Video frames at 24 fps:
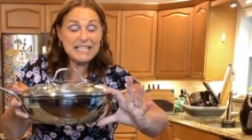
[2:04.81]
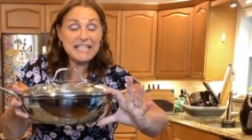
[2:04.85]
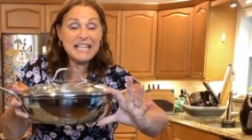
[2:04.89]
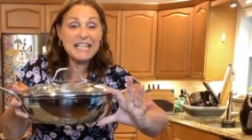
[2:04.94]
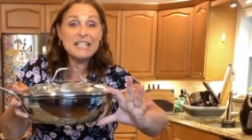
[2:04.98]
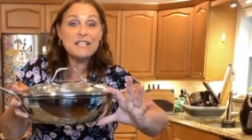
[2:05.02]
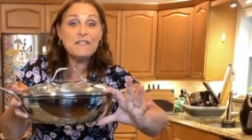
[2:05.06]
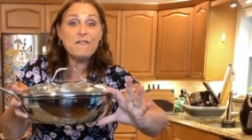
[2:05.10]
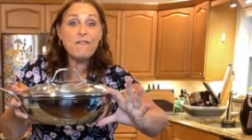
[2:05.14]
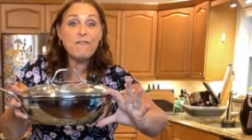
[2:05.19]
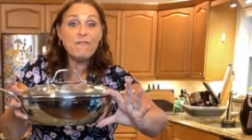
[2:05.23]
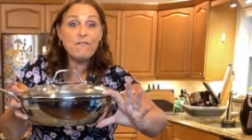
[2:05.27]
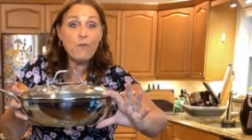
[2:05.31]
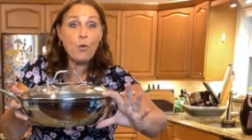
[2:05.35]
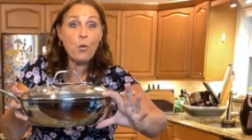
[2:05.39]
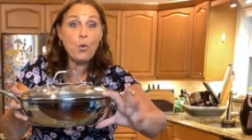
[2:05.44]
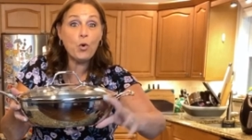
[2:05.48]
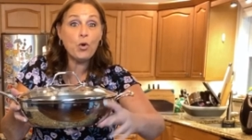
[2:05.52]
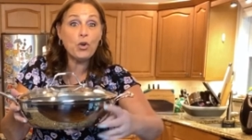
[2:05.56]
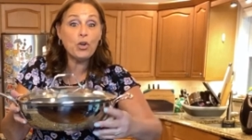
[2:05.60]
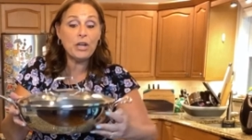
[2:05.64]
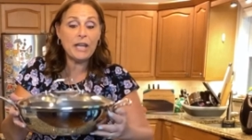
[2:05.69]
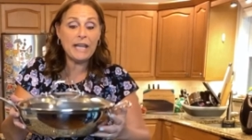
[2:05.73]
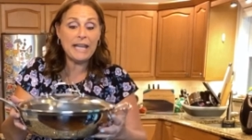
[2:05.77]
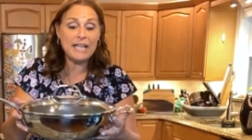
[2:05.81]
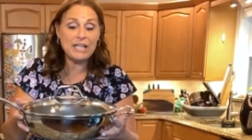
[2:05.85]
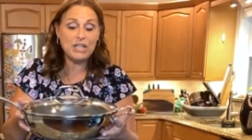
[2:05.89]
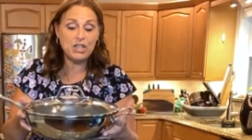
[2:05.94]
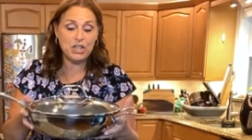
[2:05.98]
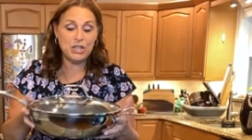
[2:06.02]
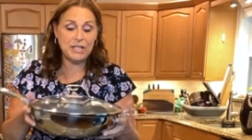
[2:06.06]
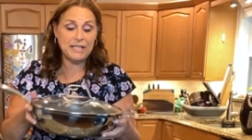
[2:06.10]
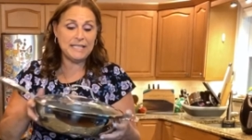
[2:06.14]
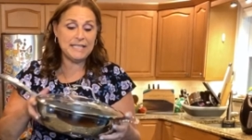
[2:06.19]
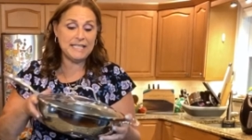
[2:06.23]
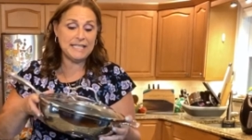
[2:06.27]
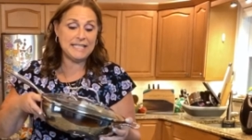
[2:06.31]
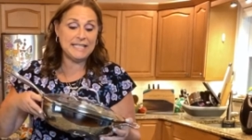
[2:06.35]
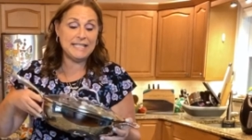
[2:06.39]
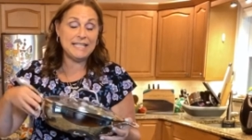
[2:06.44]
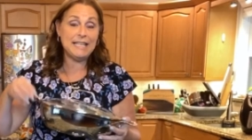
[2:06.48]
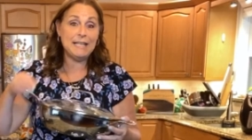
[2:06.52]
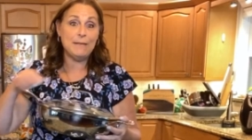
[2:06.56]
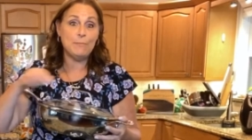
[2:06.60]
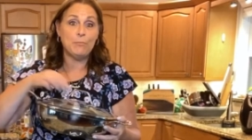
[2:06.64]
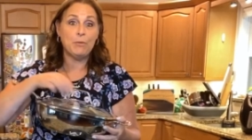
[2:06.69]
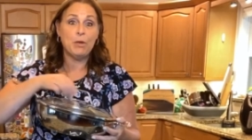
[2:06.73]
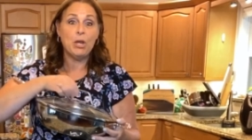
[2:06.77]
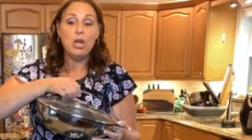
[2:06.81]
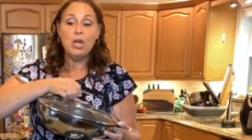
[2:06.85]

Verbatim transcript: It's four inches deep.